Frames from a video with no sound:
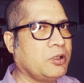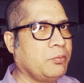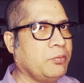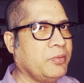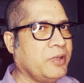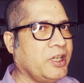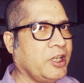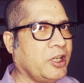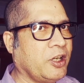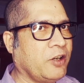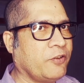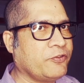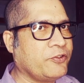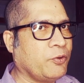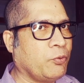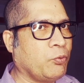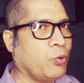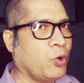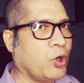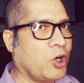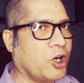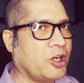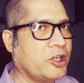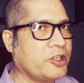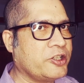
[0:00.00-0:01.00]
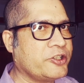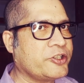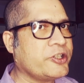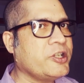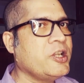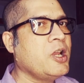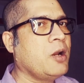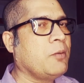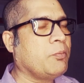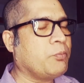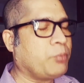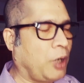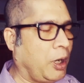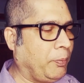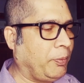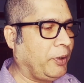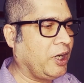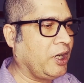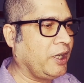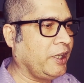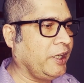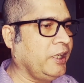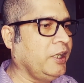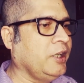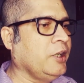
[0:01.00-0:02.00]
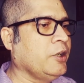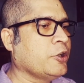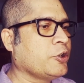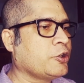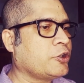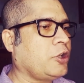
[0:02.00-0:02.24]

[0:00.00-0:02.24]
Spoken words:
the meaning of the words properly,